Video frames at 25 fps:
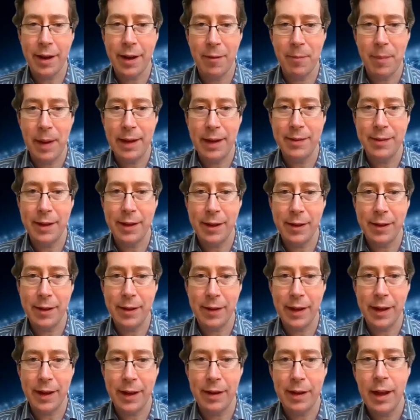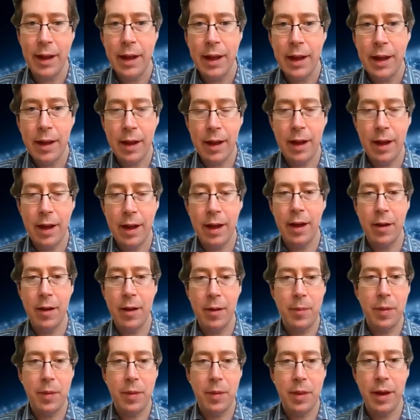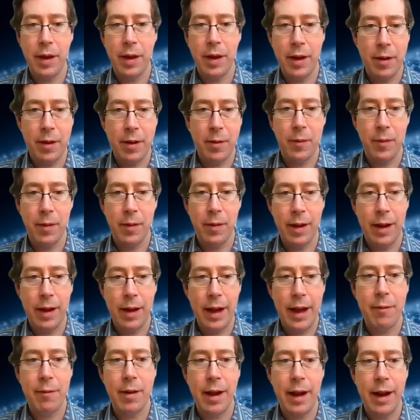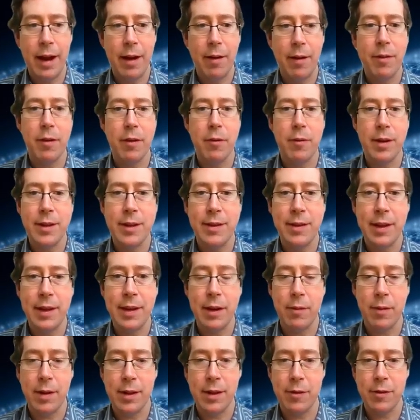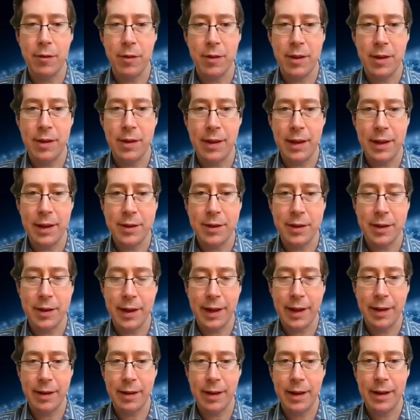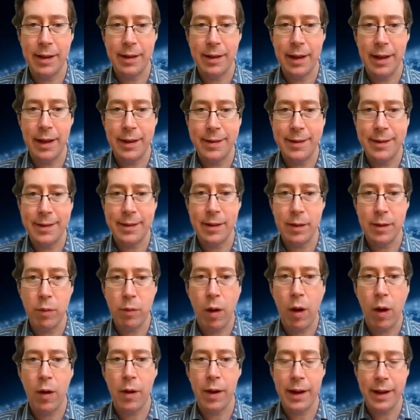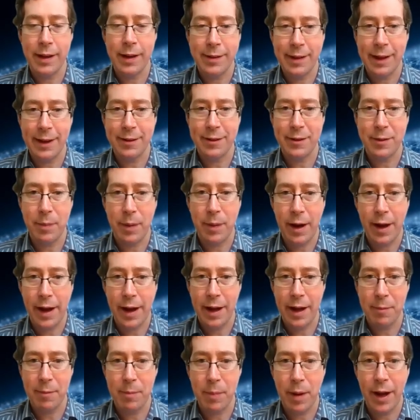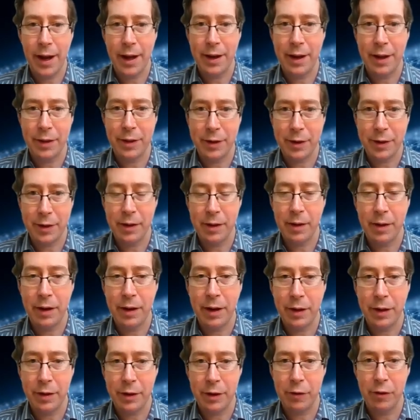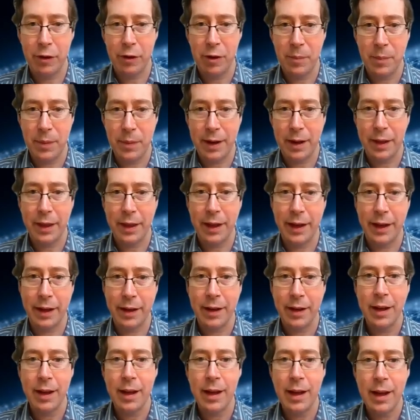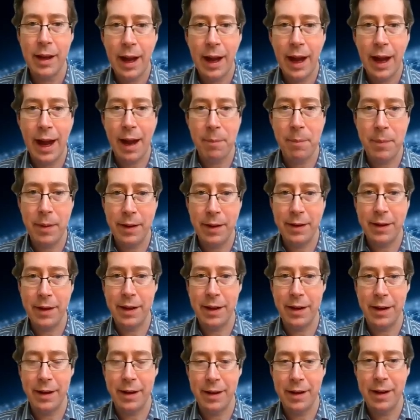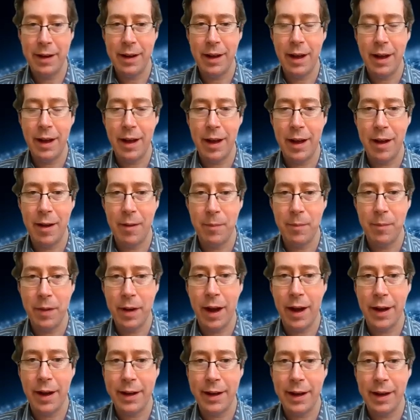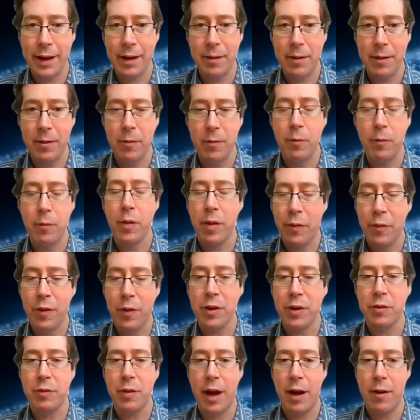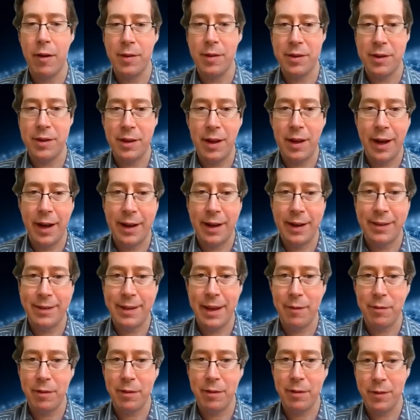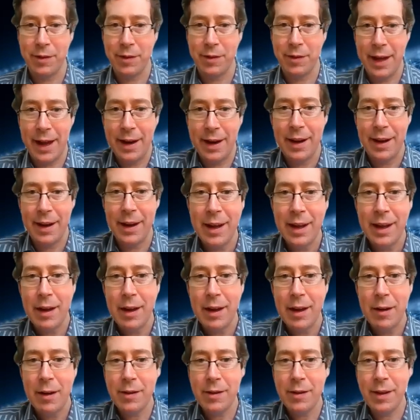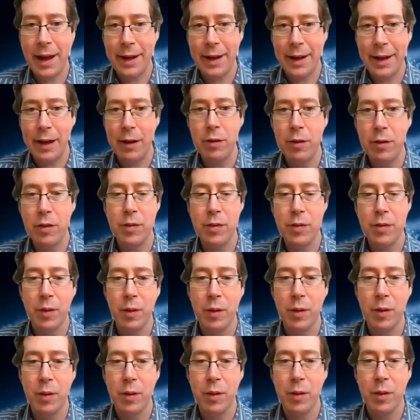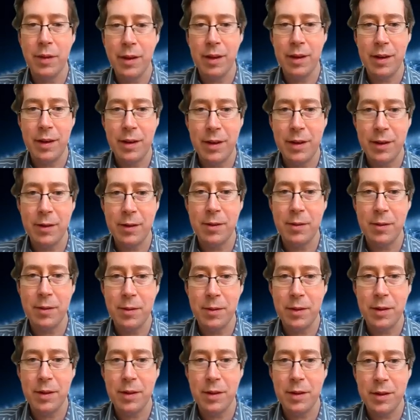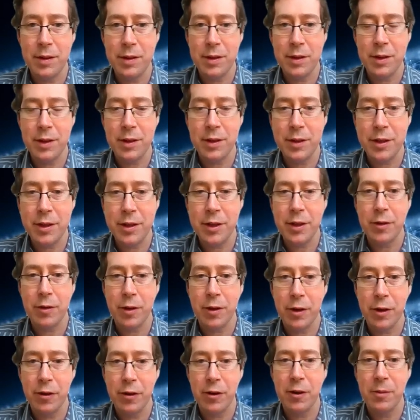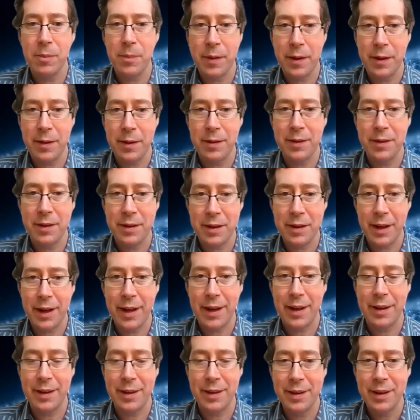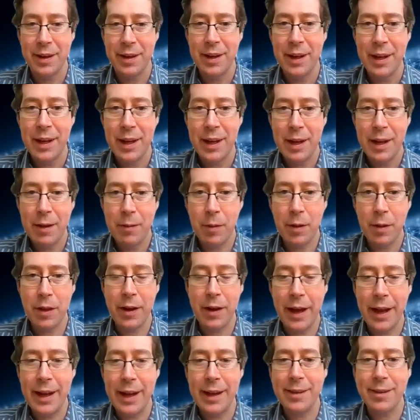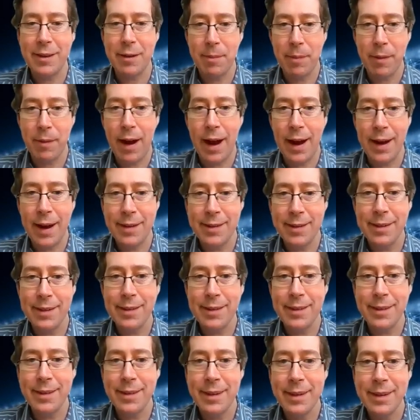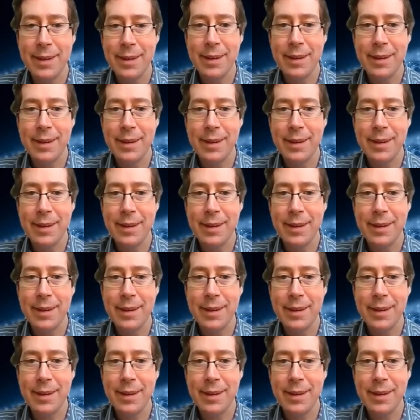uh, basically uh, the everyone's sequence was essentially a, uh, a quality assessed by by another another group, and I think it happened in um, 90 the first round was in 97 was that was that useful uh, to, to to, your group and and were there any surprises